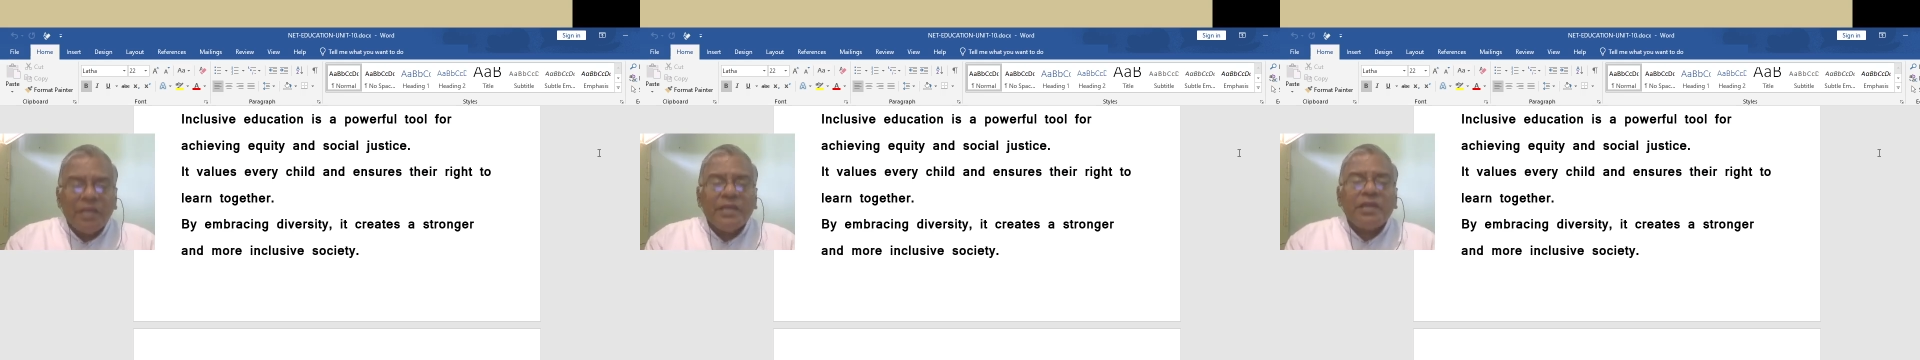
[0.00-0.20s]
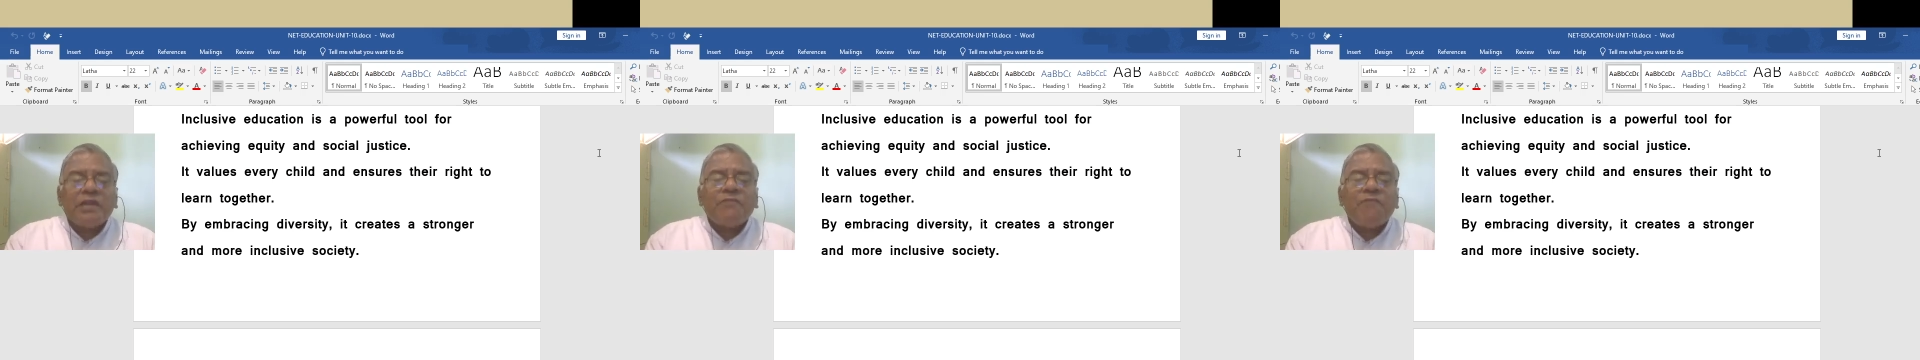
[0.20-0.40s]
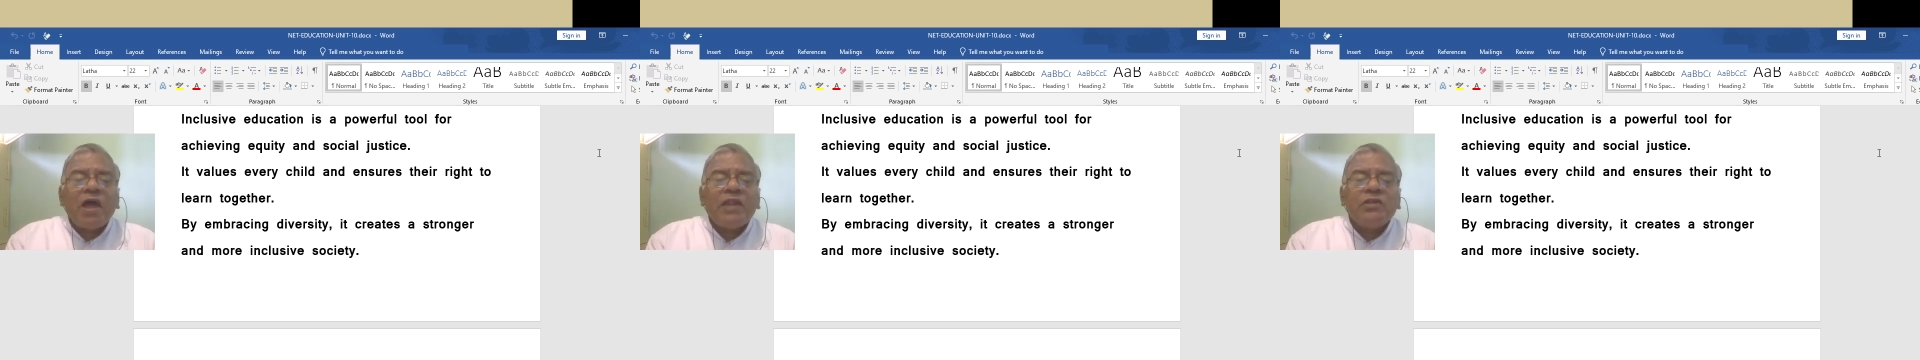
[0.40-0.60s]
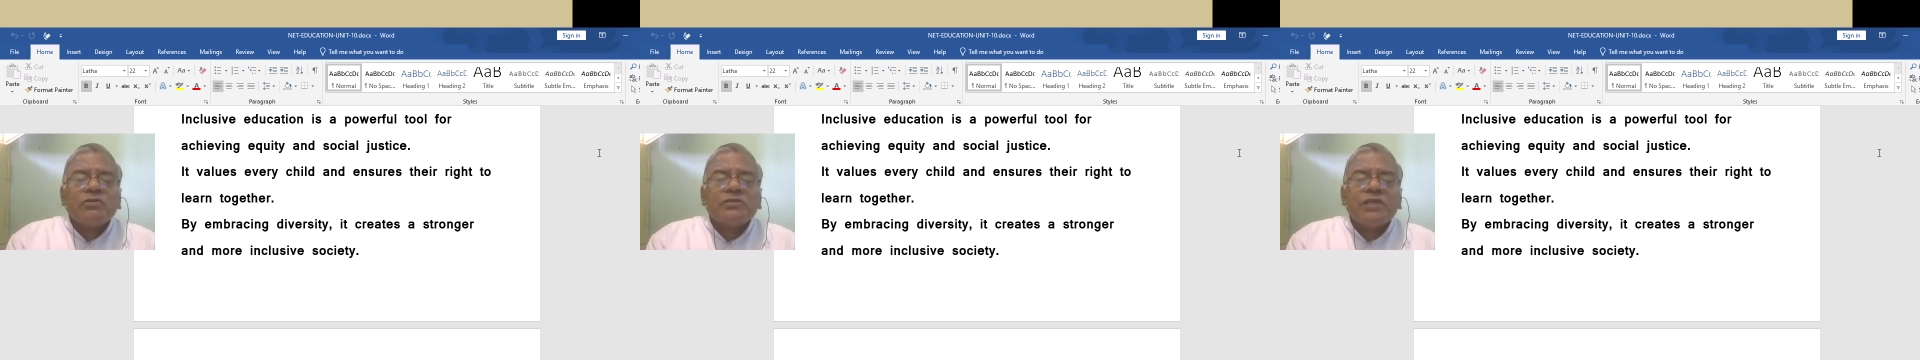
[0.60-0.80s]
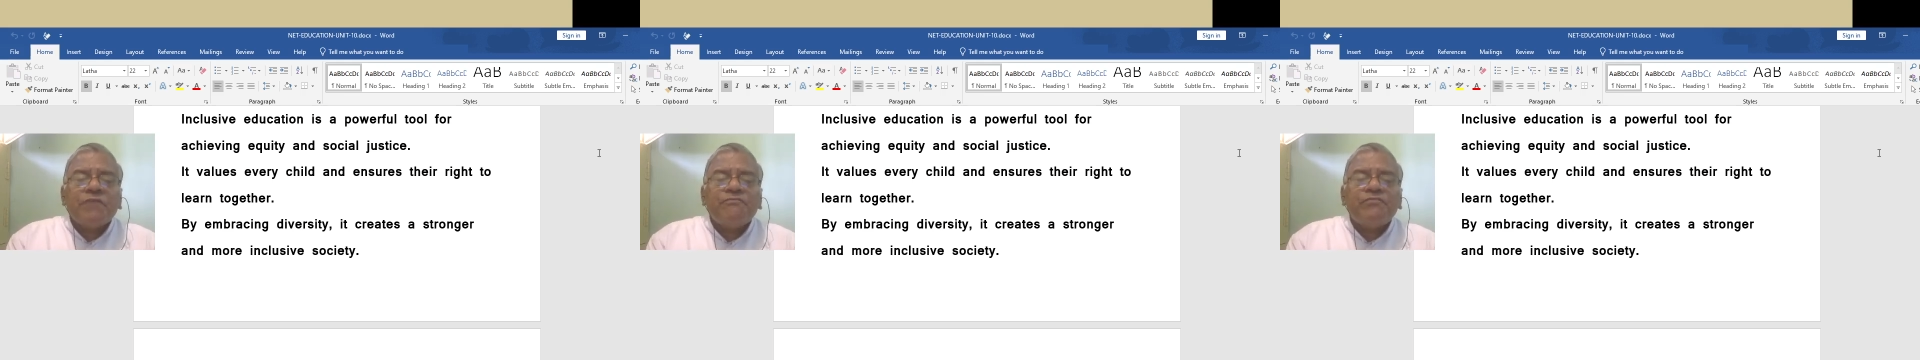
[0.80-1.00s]
It
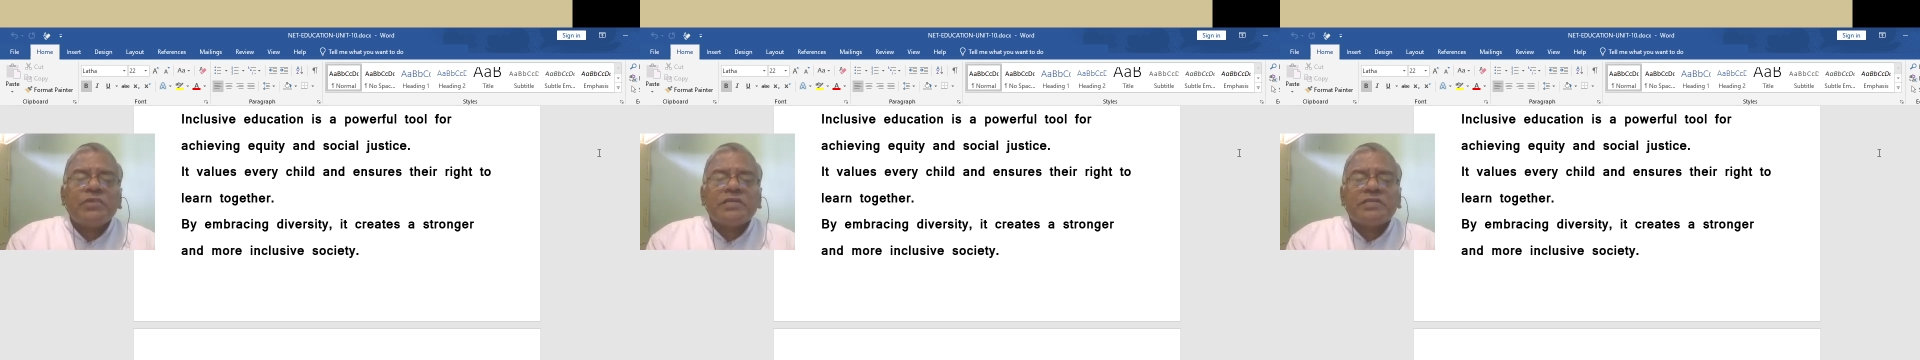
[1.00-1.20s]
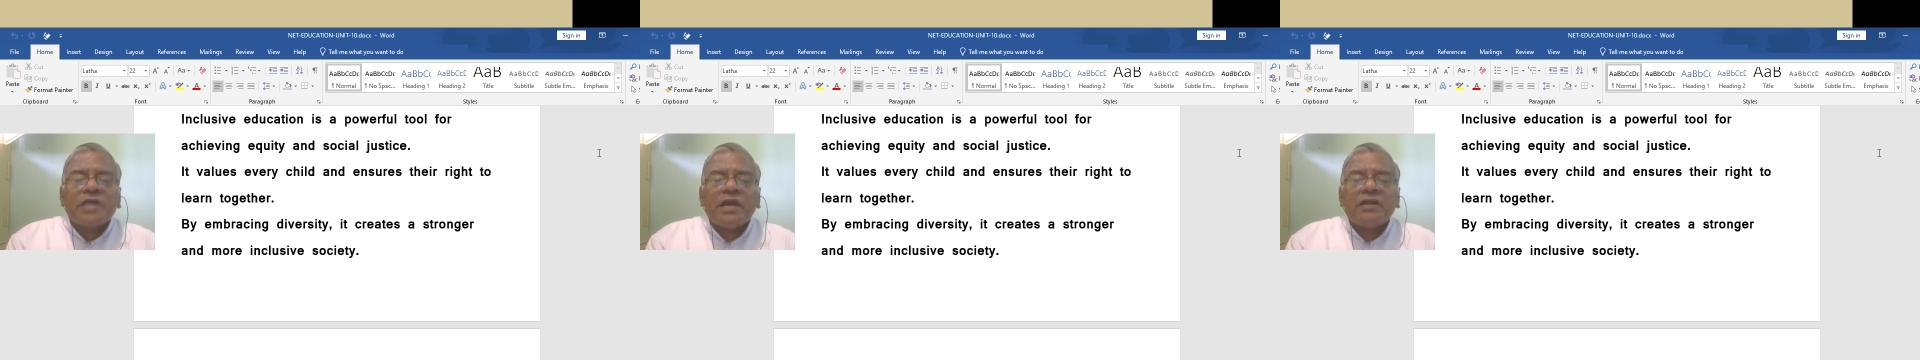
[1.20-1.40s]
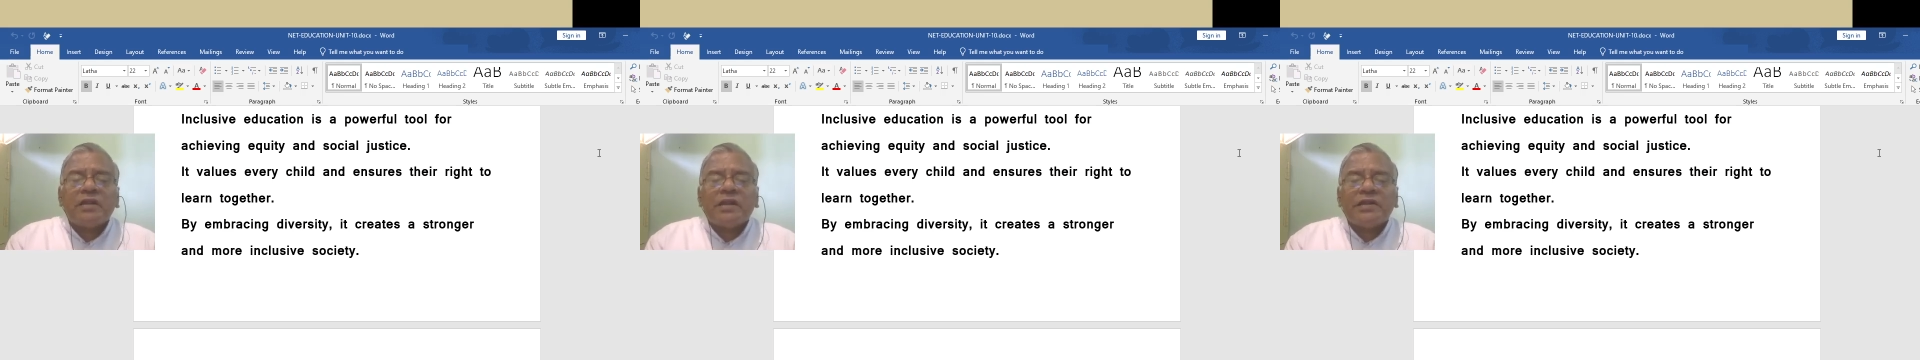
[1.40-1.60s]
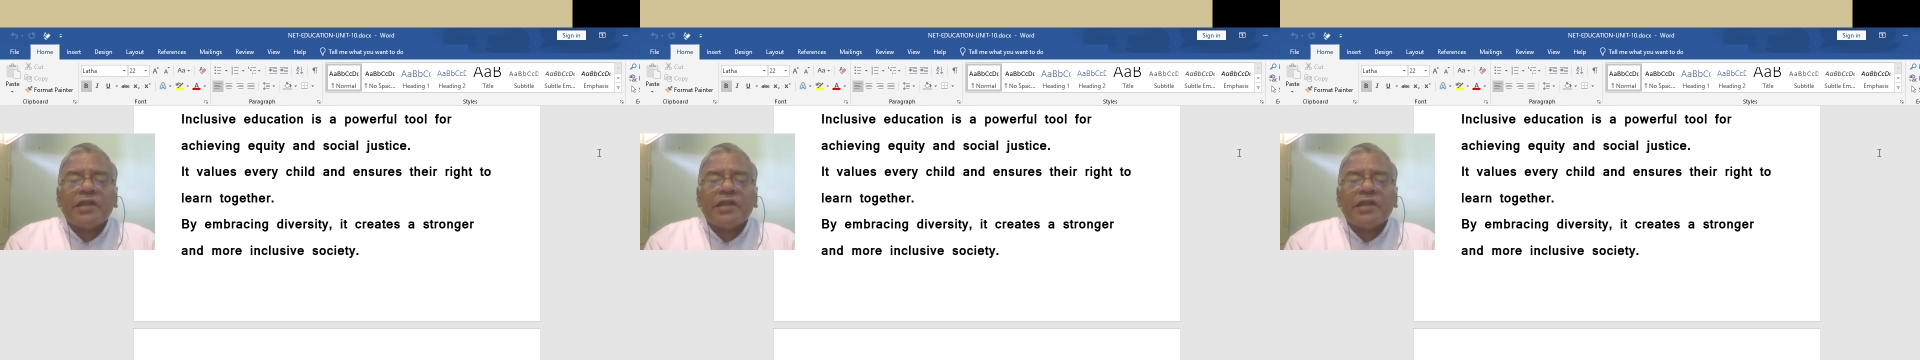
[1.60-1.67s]
values every child and